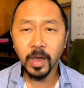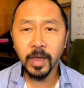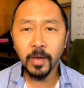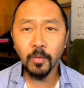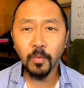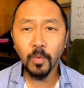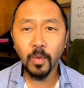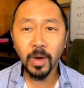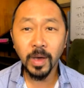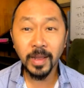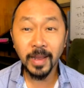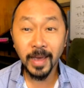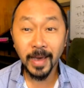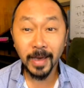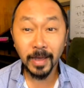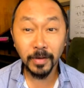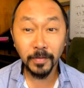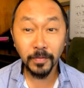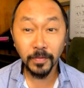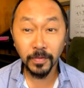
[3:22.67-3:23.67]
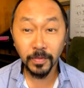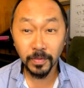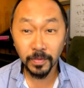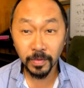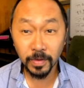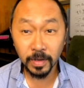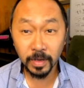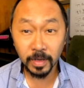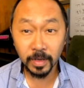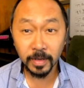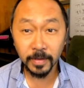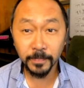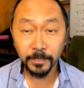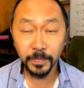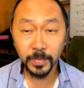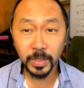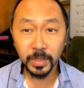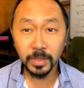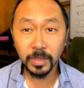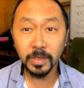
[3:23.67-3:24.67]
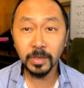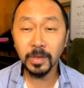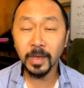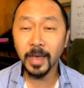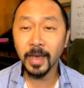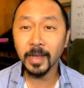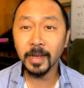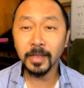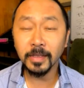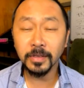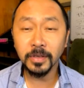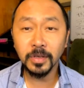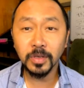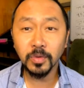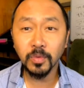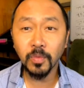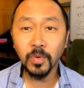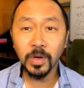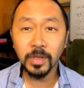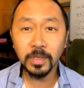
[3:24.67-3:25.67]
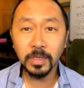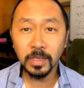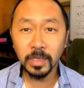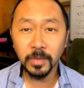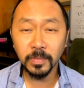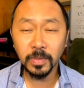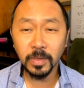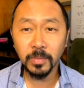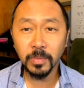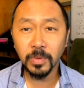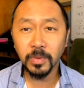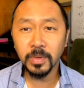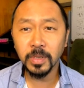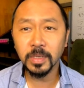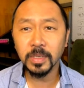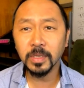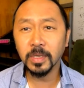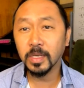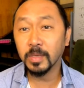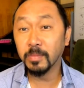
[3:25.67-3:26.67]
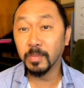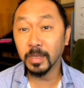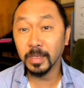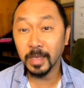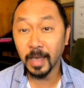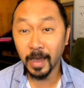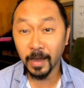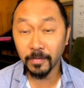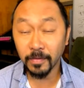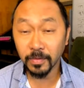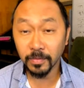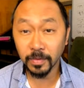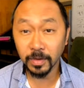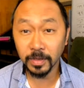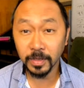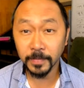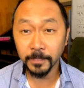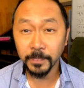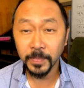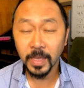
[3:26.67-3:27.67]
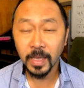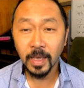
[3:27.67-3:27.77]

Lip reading: and one out of three still had at least one symptom 3 to 6 months afterwards.